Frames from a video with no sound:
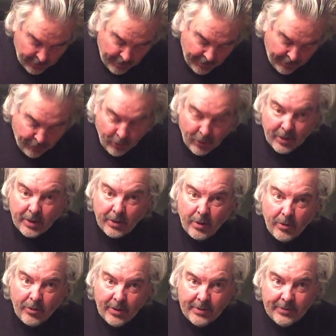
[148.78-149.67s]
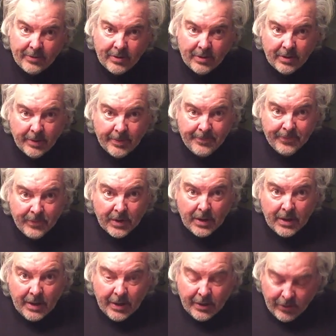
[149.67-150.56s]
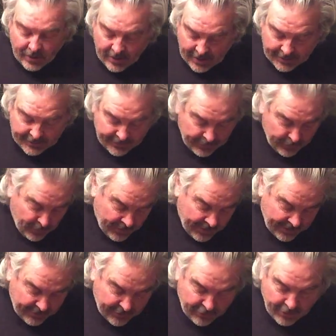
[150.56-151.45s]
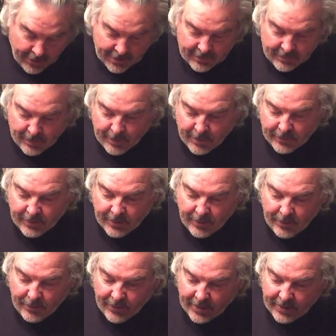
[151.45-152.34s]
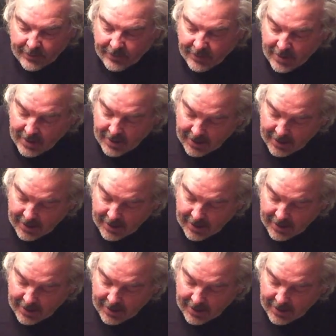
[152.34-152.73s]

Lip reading: you'll be throwing other things in there, and your glasses would get scratched from those other things.